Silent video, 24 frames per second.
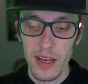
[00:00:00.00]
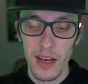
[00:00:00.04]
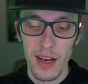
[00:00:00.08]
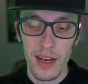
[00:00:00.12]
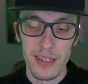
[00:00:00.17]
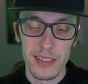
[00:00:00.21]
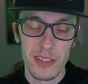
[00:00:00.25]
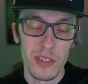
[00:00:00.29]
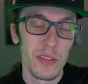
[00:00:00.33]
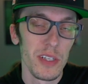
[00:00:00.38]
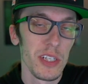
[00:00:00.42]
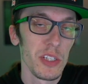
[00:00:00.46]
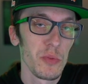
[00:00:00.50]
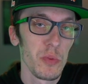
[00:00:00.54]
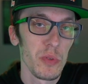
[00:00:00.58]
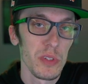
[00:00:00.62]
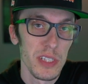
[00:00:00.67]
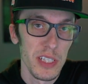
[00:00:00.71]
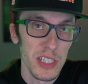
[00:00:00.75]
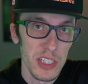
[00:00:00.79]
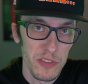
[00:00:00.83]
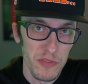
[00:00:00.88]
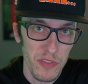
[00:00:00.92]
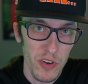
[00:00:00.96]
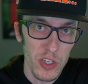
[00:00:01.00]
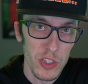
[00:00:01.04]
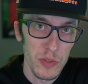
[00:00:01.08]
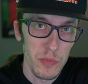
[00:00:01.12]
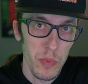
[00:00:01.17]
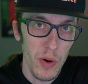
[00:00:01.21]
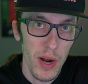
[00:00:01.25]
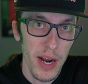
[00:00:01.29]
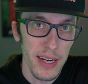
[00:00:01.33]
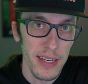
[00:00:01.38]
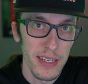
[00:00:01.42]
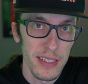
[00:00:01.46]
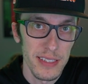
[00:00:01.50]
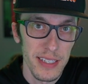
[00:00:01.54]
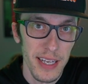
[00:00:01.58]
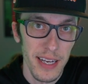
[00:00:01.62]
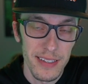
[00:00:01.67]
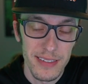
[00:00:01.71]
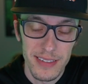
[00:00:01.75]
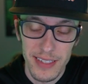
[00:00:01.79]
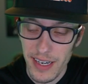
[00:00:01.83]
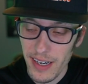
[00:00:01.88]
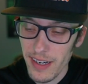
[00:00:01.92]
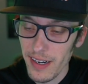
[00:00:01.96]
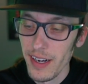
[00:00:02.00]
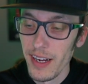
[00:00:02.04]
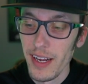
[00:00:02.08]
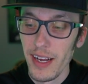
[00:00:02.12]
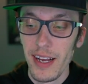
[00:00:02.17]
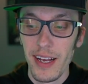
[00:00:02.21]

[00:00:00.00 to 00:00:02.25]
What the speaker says: So this was his first practice out there.